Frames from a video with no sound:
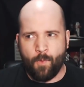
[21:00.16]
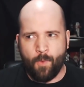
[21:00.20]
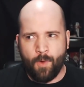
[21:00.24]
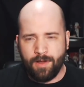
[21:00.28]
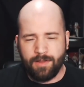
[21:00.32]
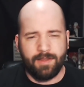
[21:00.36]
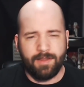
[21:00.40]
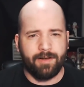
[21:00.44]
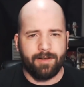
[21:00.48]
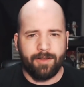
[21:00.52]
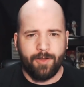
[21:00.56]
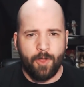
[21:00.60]

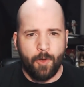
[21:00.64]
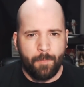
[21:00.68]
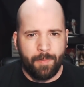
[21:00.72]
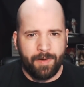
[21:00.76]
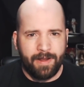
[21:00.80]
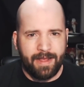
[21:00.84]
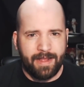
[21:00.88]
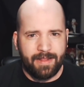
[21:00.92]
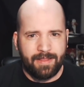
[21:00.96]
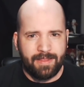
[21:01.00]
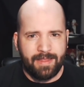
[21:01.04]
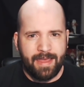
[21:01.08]
one little
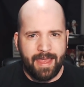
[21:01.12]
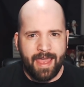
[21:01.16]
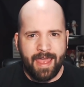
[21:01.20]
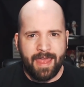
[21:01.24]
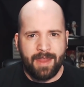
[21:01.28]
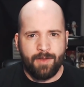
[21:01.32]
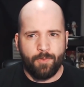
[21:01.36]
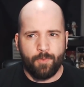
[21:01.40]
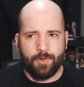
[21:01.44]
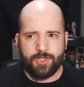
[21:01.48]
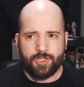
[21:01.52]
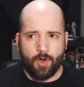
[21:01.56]
opening at the
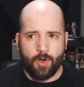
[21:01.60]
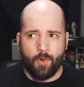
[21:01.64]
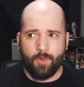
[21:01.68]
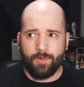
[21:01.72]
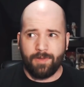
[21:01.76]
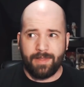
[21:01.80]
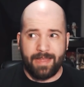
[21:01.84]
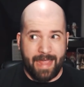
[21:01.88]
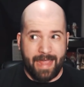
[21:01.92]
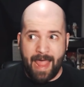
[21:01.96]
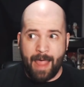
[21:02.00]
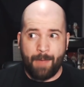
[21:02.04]
end, which
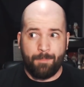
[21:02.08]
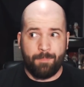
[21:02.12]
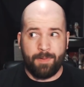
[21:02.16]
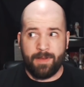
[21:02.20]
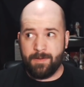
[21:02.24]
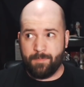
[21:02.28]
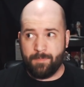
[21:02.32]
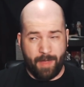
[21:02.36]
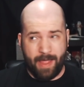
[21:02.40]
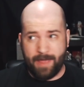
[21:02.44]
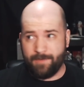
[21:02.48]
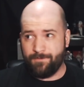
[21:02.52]
only
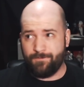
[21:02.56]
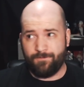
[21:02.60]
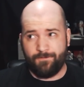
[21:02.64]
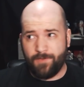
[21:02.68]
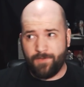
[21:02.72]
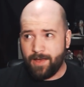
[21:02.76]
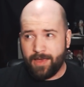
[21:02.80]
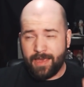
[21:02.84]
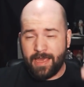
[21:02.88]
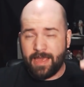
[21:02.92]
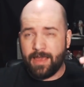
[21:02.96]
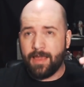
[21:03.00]
happened by
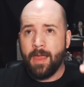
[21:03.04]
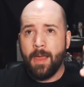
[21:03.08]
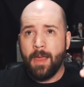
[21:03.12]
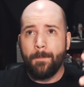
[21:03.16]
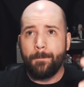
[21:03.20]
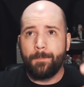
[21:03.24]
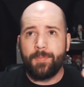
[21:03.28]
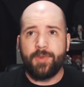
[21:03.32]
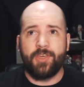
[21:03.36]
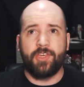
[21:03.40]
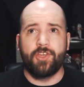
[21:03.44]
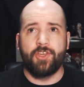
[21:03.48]
fucking
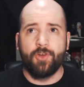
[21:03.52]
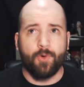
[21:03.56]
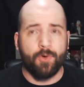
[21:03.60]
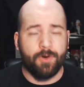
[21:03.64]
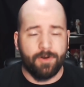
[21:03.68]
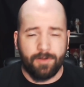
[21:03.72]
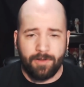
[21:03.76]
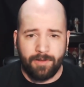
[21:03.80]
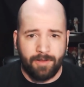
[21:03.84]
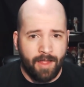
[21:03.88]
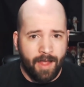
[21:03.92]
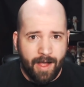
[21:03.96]

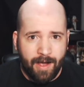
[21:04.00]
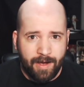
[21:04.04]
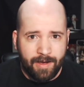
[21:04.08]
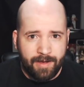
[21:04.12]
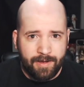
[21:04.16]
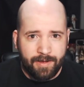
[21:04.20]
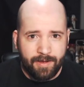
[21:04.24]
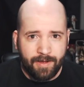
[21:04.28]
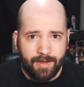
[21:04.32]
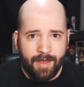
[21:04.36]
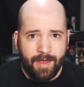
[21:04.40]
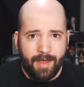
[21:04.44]
pure
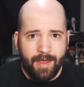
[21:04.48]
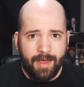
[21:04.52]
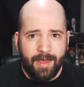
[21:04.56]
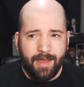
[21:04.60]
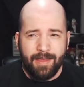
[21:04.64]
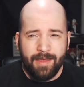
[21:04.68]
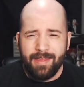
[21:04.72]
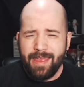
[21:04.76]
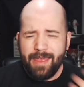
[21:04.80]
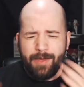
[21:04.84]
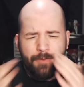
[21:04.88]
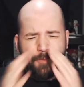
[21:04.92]
luck?
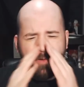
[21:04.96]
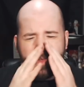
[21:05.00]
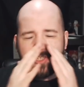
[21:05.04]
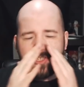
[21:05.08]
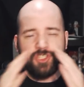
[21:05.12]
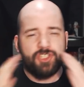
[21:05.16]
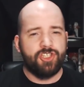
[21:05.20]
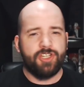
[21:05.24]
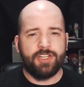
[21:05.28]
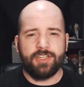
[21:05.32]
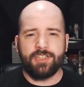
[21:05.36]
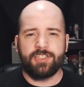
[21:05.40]
It was
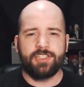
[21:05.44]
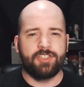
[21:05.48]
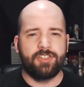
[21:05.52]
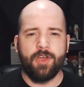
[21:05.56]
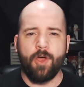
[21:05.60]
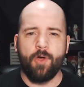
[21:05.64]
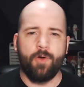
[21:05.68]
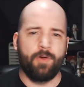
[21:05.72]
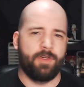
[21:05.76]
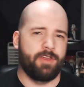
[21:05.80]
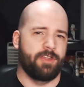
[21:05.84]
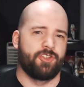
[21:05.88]
just
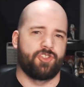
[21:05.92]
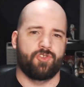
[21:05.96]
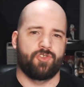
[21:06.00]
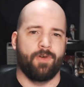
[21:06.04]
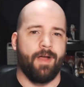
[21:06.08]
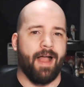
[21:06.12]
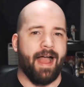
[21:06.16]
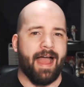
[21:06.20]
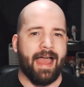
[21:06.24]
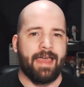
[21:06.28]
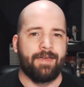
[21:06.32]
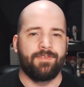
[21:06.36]
so
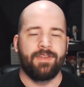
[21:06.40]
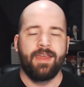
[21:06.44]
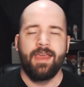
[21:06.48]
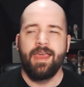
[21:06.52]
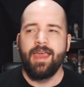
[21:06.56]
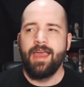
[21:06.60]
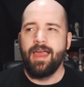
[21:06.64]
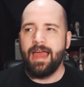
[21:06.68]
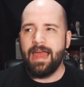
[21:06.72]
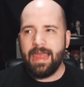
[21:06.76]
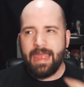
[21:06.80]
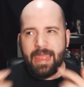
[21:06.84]
contrived.
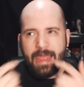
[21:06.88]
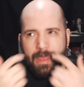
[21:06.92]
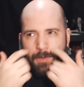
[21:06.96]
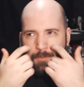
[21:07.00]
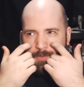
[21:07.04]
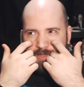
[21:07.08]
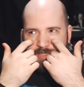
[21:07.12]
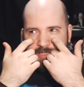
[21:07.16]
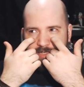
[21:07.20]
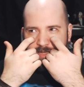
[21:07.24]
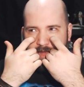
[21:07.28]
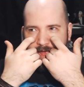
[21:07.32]
It
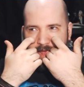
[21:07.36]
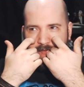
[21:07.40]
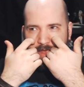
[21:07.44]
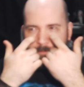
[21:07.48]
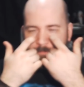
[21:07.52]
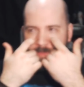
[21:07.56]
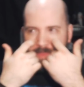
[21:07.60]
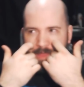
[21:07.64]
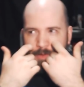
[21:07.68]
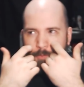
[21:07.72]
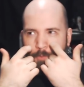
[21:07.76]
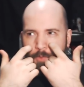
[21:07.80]
was
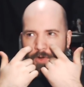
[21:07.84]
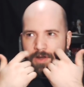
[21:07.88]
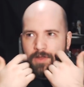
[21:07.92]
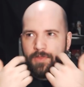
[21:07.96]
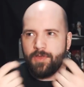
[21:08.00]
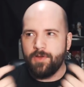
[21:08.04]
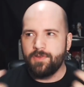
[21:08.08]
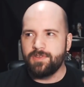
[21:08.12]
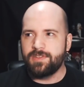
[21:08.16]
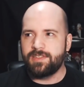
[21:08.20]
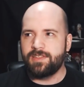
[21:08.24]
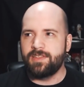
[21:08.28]
one of
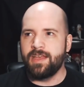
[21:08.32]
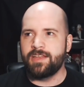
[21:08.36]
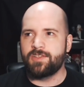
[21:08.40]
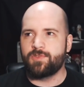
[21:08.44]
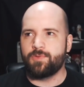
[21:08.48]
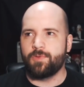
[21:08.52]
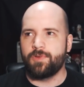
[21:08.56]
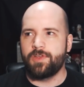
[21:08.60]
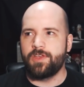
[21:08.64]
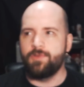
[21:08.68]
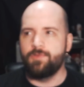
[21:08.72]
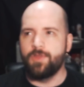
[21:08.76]
those things
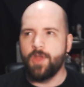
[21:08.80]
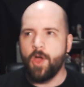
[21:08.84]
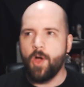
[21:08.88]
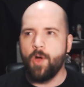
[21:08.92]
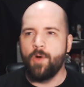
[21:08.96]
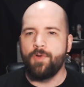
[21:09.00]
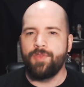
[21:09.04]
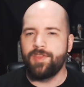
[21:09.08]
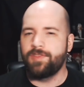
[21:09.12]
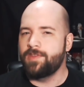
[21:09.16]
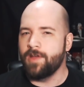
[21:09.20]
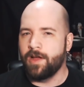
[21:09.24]
where
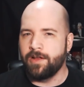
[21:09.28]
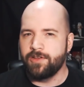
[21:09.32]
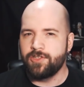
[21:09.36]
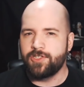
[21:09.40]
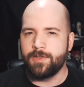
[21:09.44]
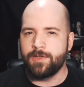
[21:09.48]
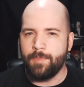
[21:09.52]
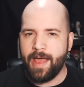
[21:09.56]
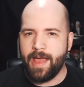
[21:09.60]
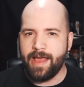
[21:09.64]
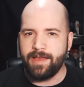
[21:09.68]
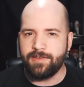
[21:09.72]
the
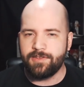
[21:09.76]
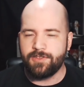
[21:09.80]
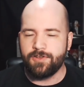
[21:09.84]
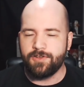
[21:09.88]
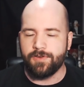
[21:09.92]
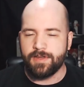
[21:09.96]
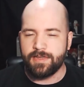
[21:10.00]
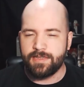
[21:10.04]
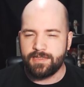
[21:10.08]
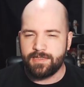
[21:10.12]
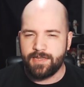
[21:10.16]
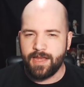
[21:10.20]
dungeon
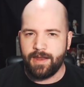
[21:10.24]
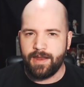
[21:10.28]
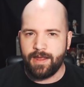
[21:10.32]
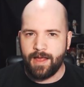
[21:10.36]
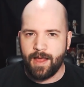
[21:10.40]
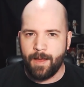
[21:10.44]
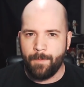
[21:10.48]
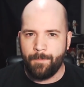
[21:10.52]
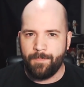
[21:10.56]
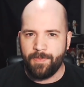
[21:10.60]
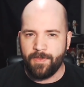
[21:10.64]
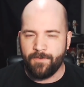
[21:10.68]
master is setting
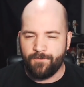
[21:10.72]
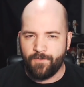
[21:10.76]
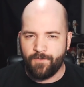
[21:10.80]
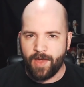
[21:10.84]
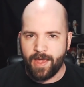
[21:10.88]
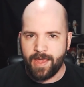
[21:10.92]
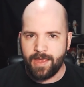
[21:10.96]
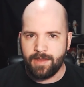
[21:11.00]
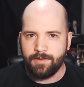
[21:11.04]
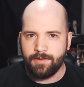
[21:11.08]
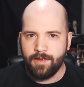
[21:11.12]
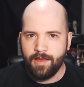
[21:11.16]
up the
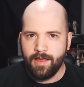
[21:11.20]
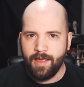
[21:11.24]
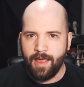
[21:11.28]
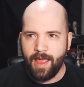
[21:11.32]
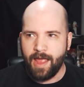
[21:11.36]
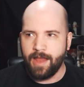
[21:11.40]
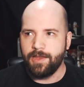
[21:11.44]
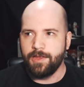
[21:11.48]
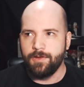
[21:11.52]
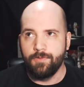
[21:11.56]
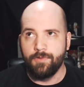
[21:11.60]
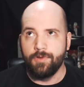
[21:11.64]
fight,
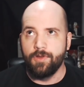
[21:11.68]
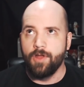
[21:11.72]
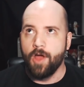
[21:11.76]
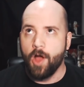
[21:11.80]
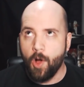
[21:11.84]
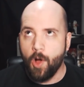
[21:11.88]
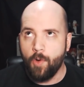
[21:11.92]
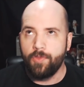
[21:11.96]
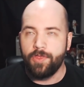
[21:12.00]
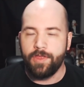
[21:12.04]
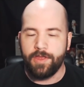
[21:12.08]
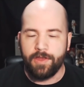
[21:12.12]
and you
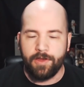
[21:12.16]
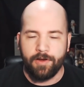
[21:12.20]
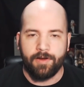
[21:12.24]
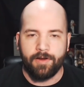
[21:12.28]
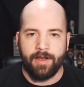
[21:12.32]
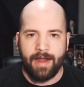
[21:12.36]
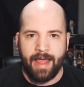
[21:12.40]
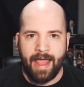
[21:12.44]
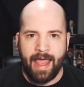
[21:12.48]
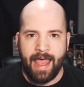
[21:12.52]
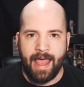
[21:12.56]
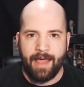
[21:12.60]
know that you're
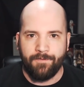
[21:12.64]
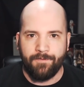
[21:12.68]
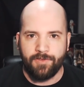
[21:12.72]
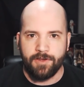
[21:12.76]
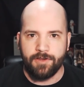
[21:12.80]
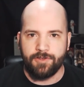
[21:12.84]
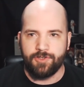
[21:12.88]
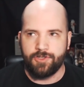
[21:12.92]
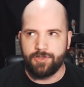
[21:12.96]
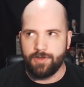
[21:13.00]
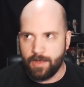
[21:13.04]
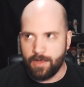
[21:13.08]
going to have
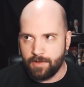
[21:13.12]
to